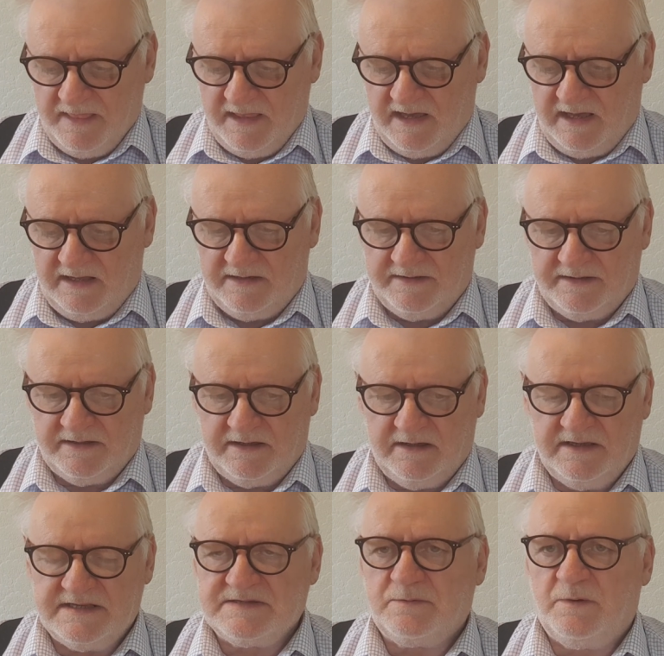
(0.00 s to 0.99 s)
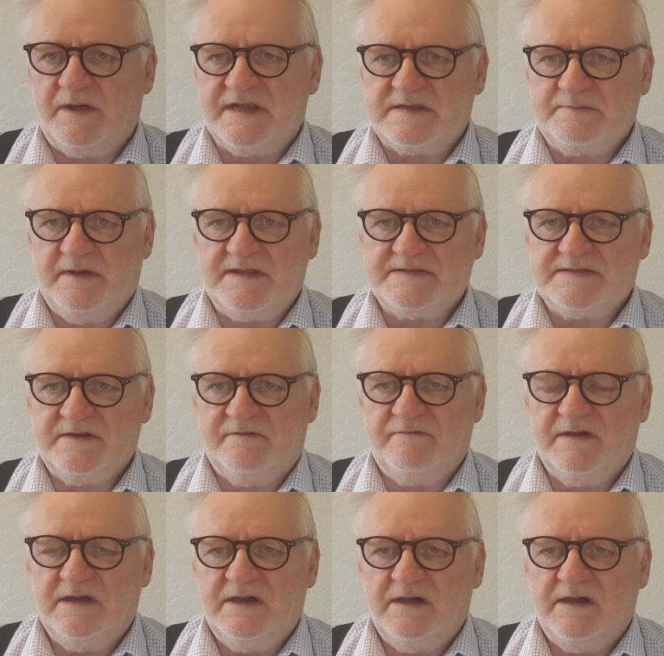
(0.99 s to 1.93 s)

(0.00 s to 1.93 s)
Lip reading: and it's quite expensive,